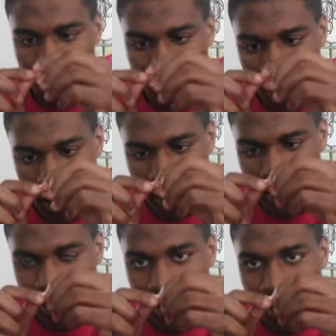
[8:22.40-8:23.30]

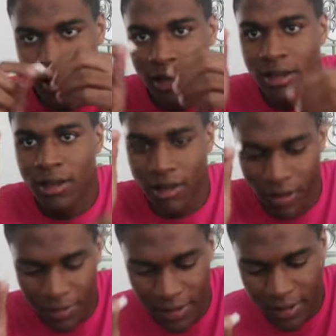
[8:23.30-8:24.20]
Alright,
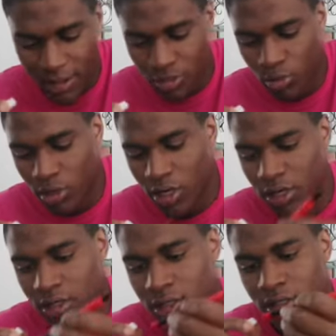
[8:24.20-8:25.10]
hopefully this
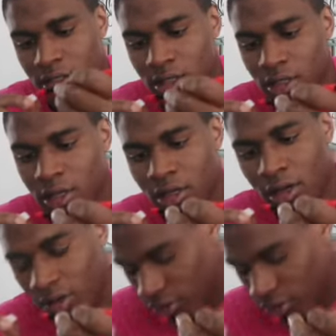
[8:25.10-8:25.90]
works. Oh